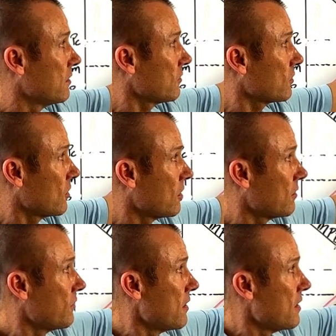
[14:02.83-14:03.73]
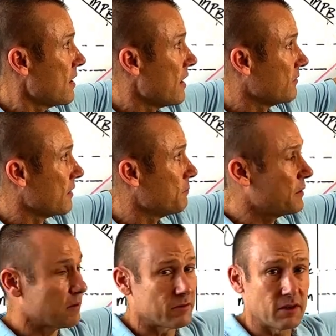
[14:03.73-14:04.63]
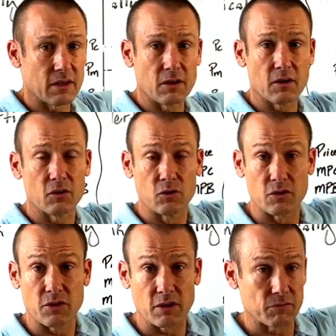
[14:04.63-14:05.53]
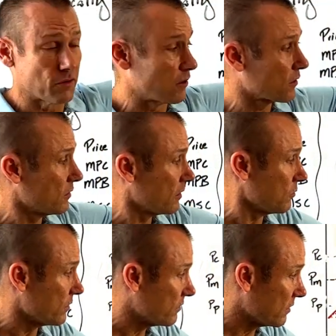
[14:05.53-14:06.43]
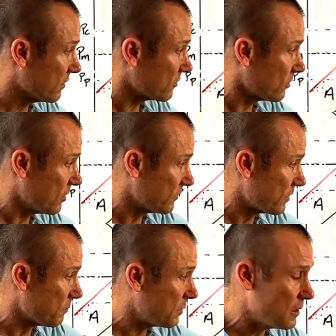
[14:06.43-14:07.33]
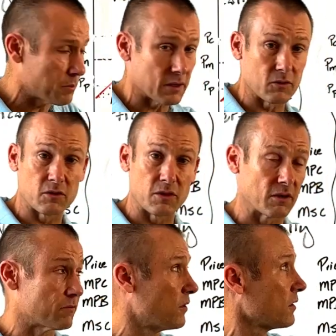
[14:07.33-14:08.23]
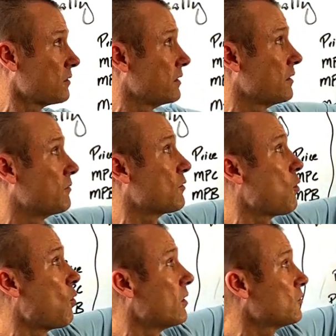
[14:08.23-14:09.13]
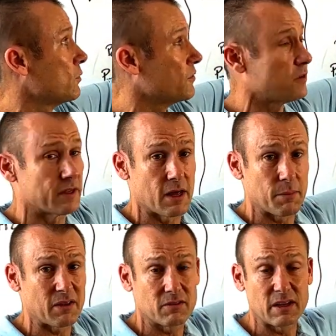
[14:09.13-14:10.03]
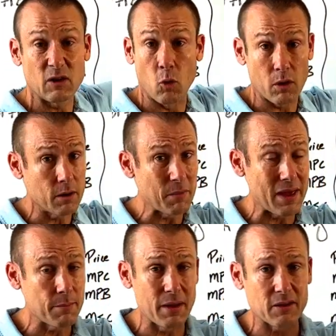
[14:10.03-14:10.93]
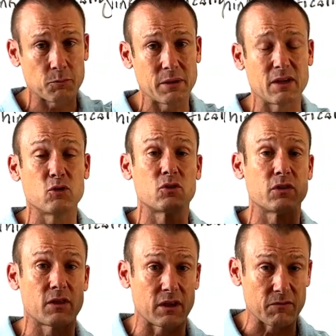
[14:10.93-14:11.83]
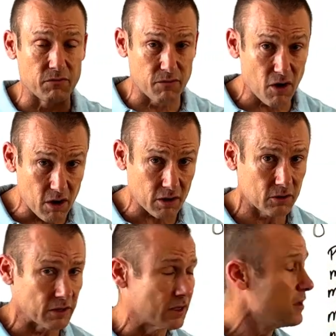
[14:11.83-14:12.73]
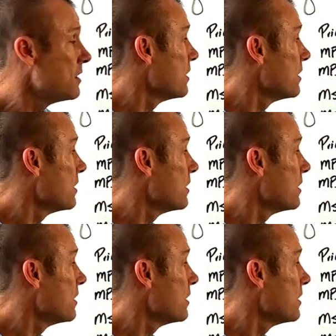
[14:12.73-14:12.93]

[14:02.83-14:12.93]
this curve, as MPC, you should think vertically. When you see this curve as MPB, you should think vertically. Of course, when you see an MSC or an MSB, you should think vertically